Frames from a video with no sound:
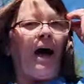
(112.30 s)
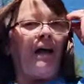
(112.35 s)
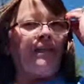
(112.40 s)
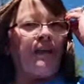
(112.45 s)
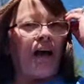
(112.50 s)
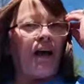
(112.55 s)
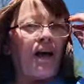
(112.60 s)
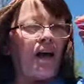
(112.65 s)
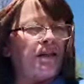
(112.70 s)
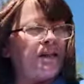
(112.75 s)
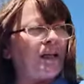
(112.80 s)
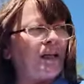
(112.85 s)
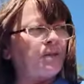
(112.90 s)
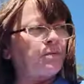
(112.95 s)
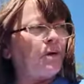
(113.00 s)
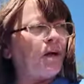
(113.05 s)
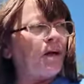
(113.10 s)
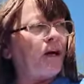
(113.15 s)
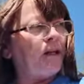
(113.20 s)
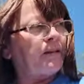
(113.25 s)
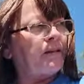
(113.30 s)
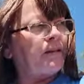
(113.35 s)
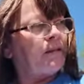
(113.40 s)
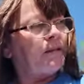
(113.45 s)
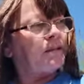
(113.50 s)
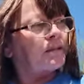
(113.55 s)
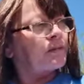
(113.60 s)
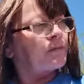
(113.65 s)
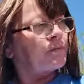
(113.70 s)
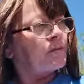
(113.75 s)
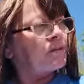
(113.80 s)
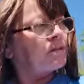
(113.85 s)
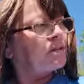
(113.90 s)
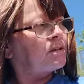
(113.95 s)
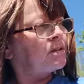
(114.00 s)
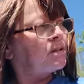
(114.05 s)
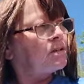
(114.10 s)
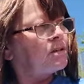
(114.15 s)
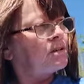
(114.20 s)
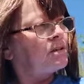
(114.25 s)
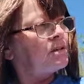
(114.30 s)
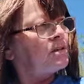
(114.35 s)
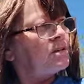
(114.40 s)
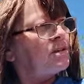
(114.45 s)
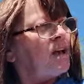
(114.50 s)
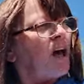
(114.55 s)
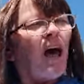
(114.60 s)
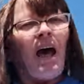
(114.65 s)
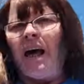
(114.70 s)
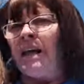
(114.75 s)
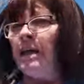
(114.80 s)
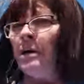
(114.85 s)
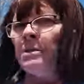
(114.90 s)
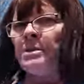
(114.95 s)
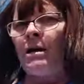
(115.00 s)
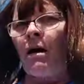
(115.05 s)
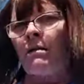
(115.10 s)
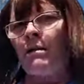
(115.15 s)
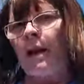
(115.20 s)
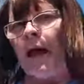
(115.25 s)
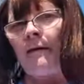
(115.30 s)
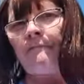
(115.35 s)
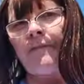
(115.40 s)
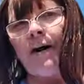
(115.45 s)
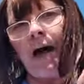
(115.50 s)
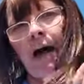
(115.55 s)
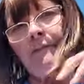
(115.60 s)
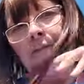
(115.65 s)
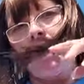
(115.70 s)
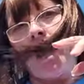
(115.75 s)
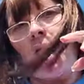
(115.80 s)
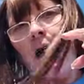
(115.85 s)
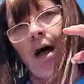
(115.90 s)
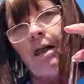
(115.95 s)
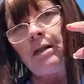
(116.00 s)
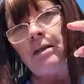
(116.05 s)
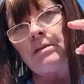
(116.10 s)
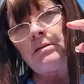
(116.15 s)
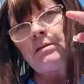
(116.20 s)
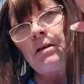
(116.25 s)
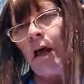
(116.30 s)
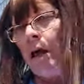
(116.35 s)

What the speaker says: I think that's where I got this one. And it was only like $5.